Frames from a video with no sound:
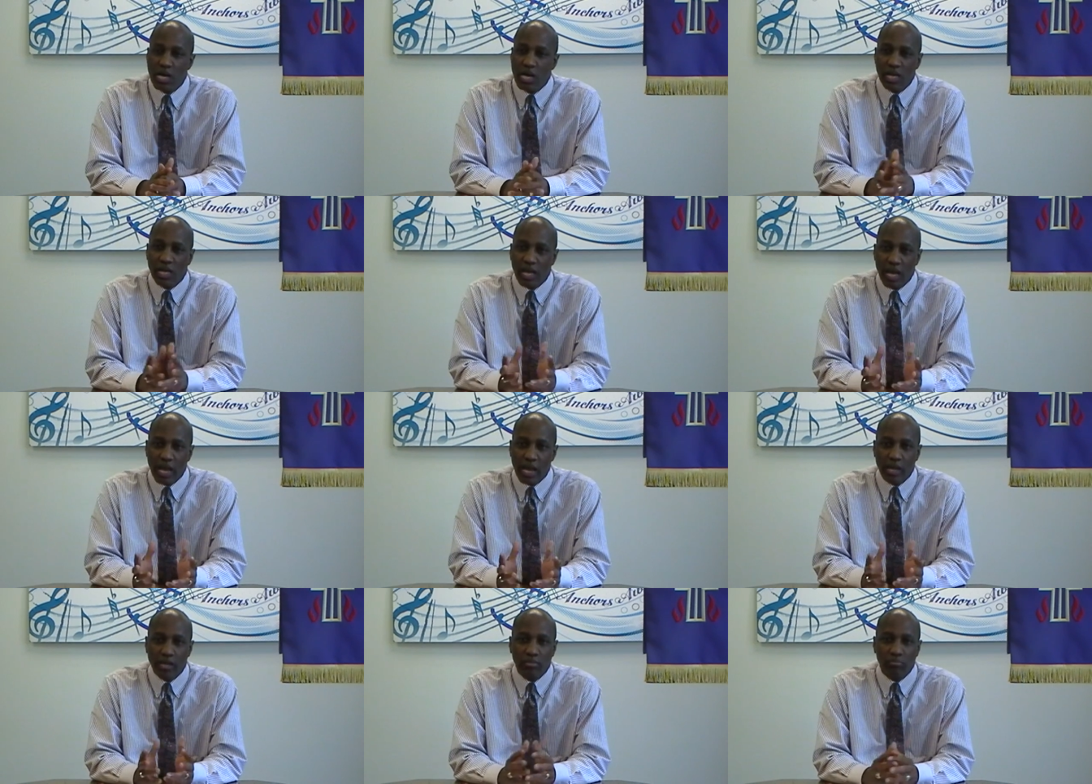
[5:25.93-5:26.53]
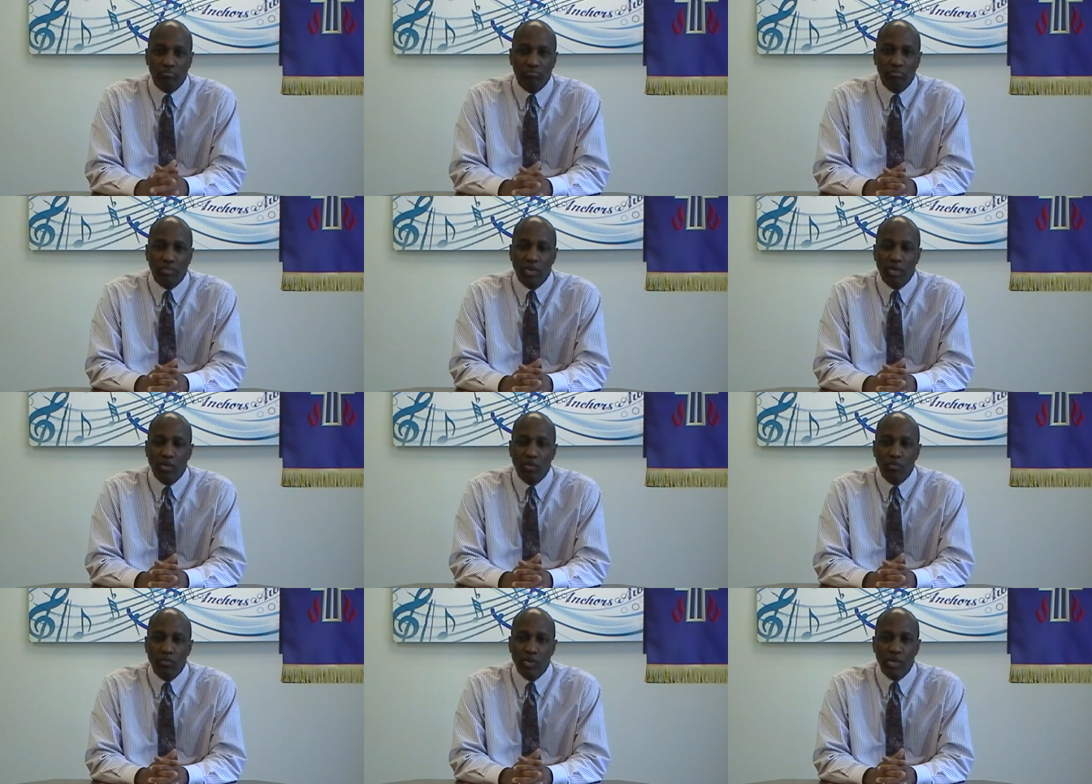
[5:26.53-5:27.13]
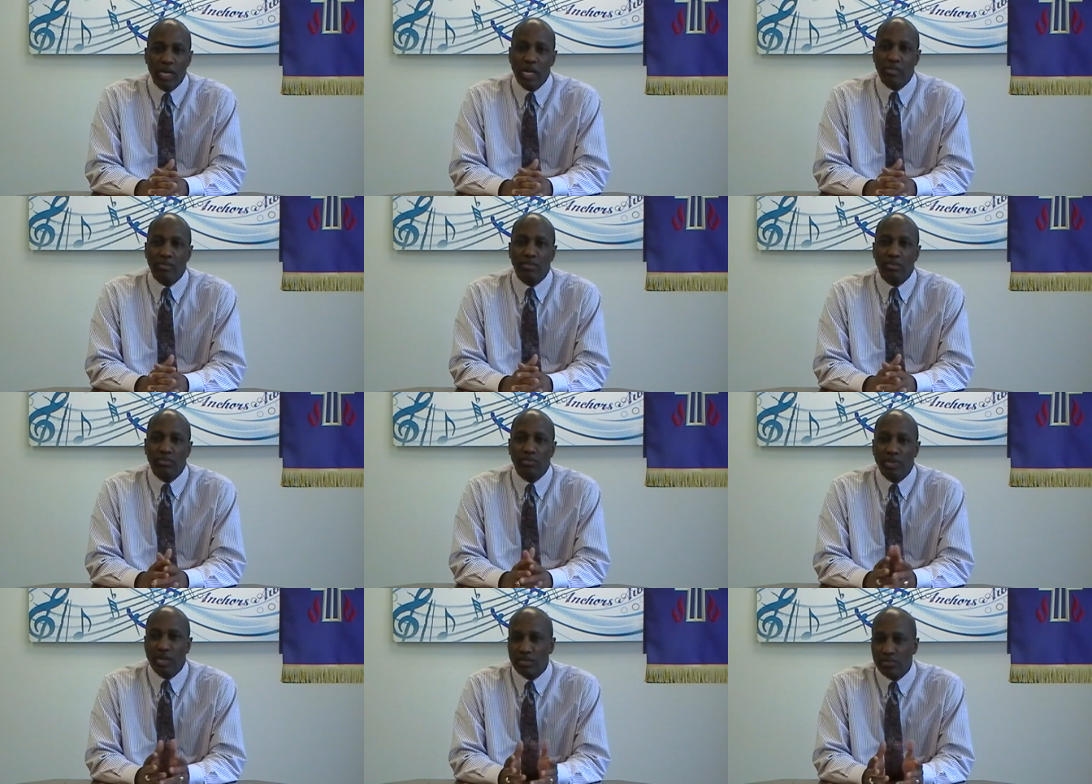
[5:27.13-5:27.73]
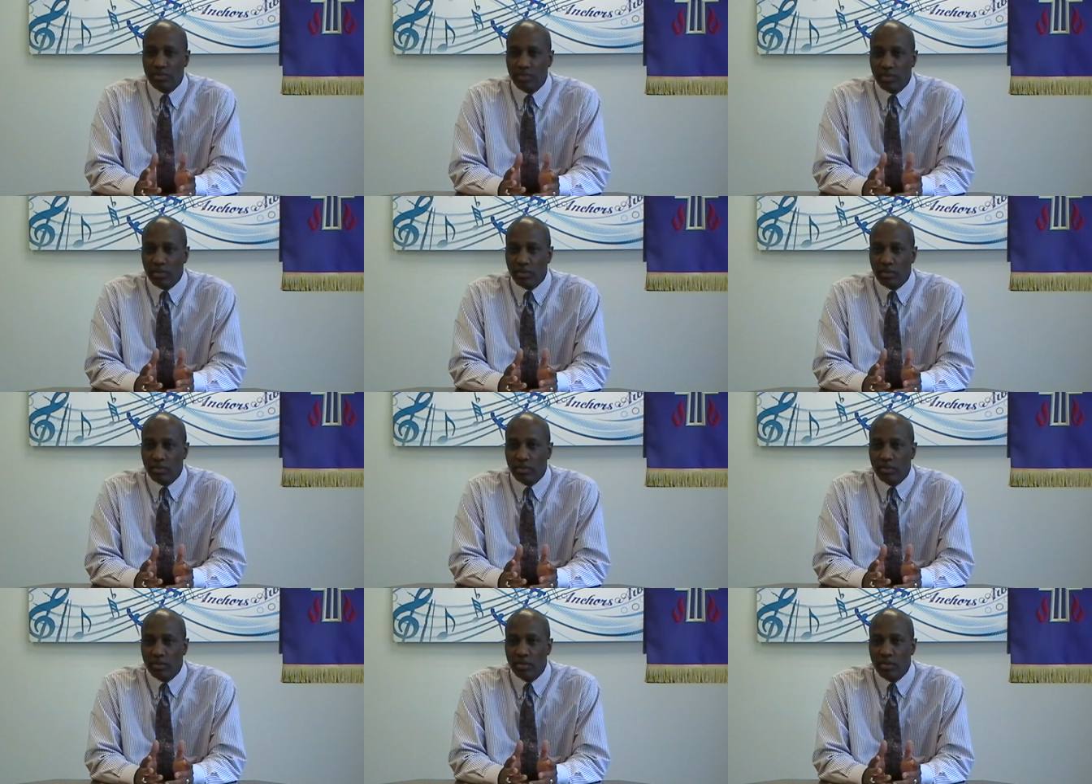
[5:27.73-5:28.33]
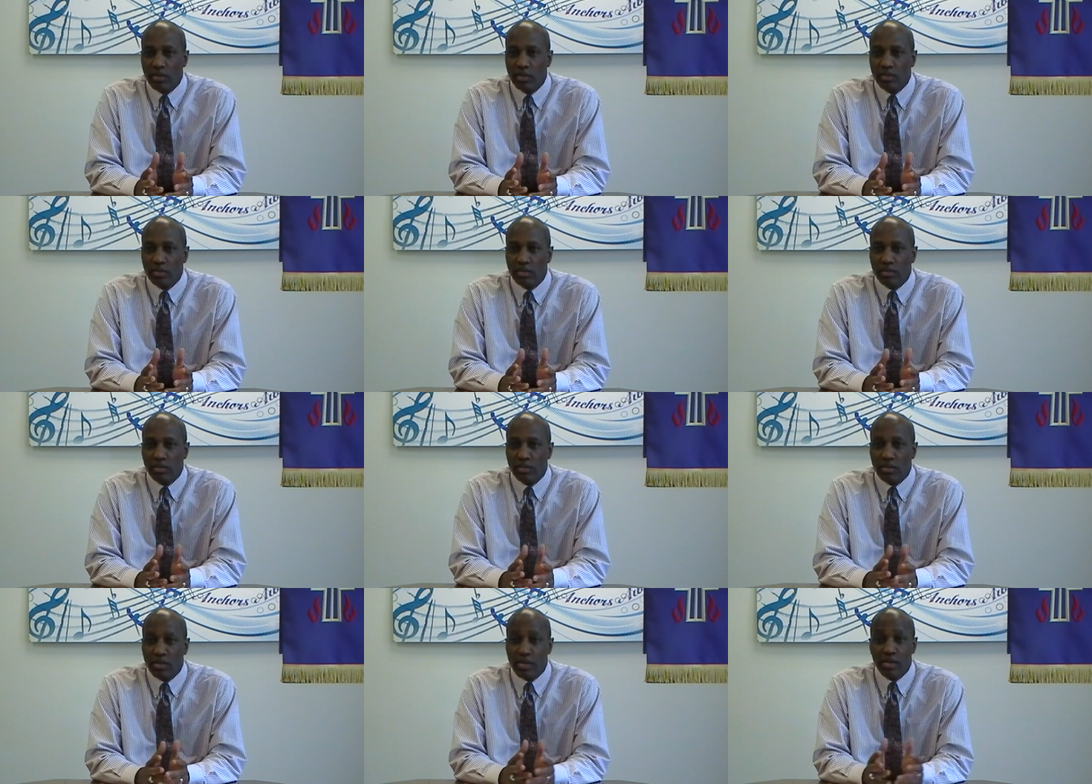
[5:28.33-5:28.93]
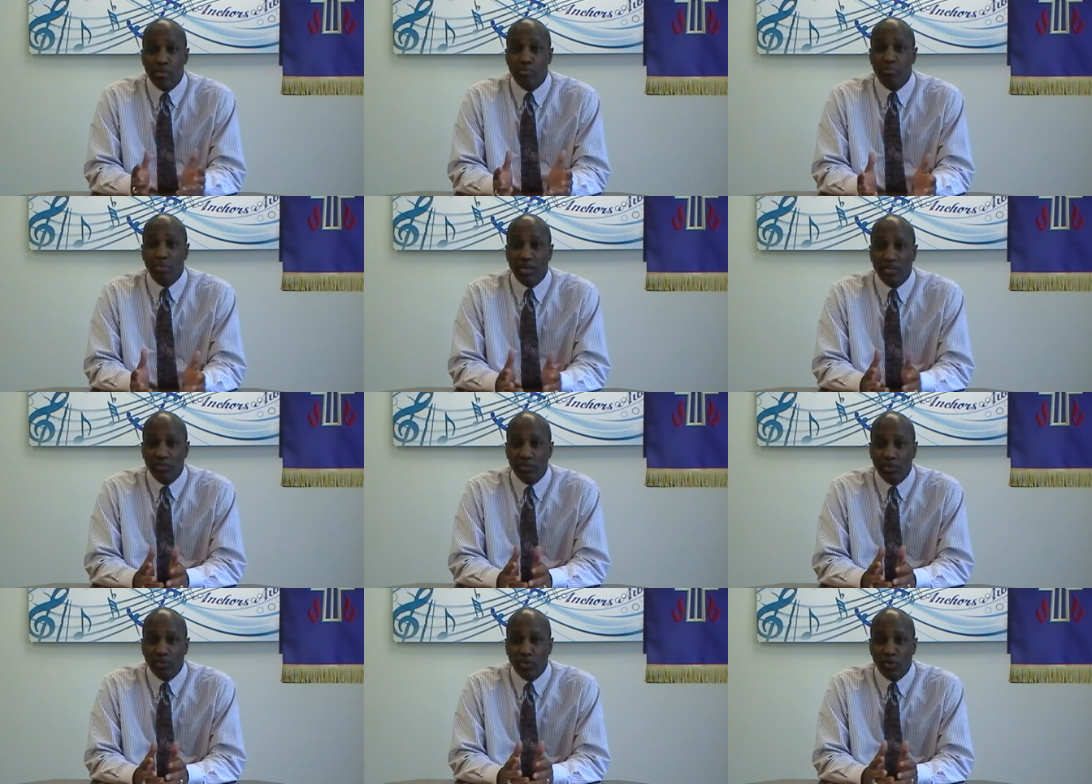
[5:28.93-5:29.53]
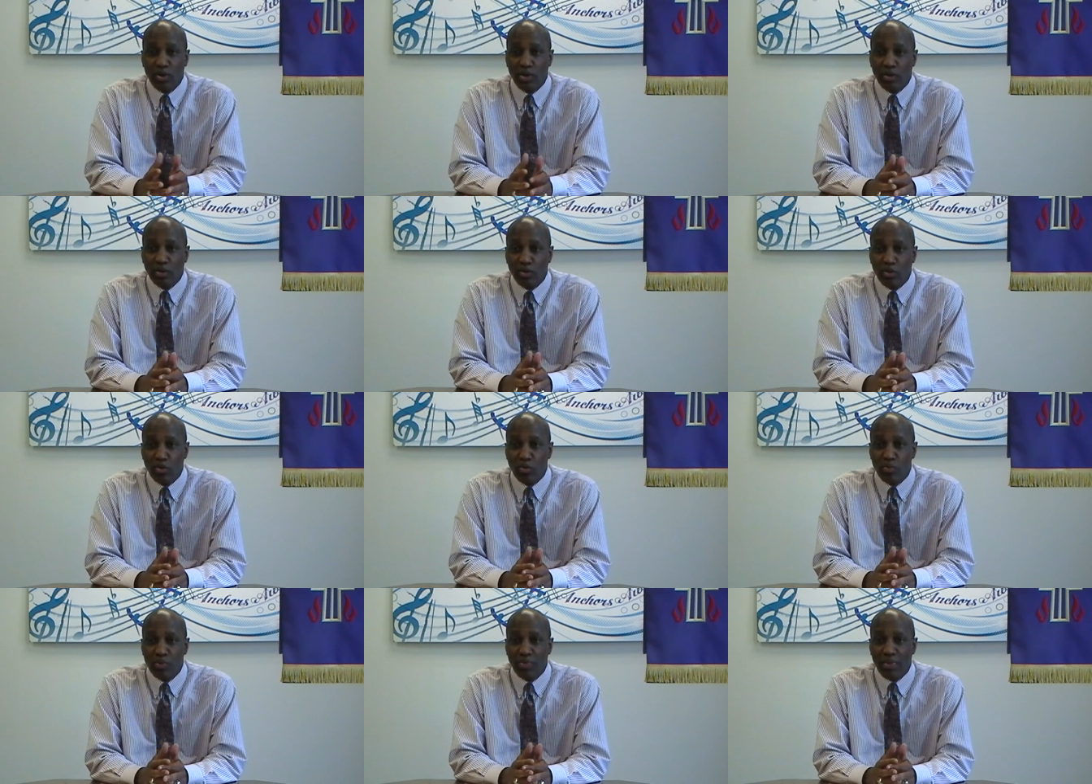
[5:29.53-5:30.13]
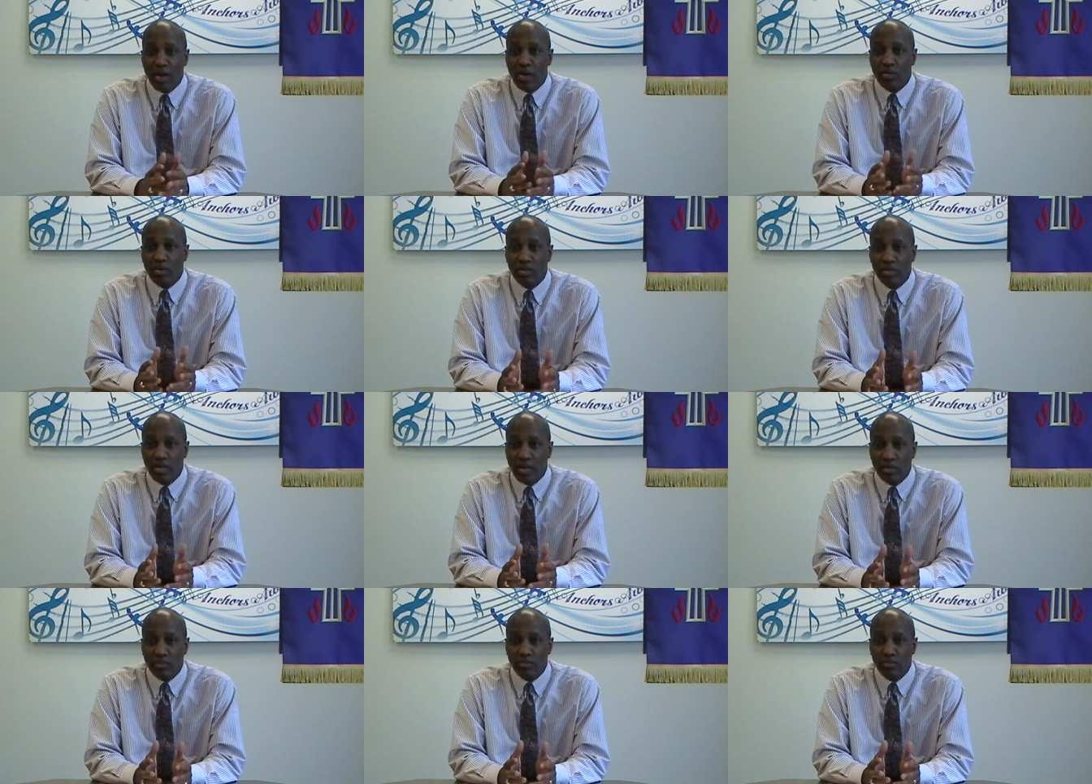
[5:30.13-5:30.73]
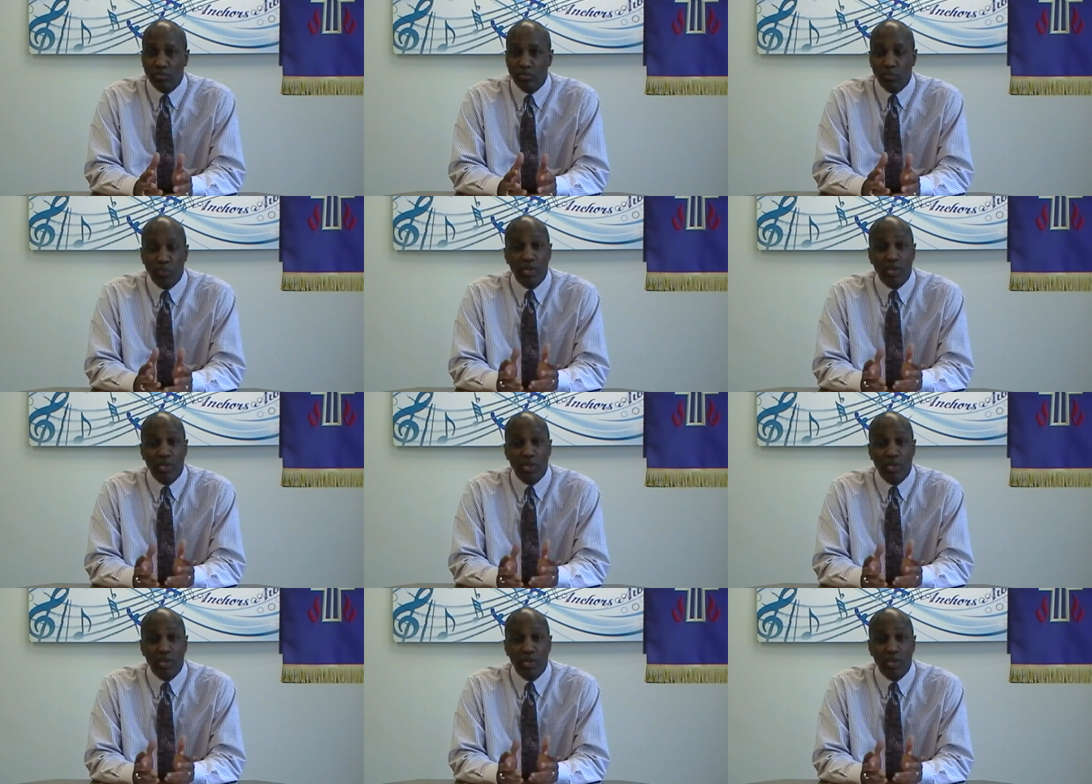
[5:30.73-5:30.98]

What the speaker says: Again, we're not suggesting that any budget ought to go without cuts.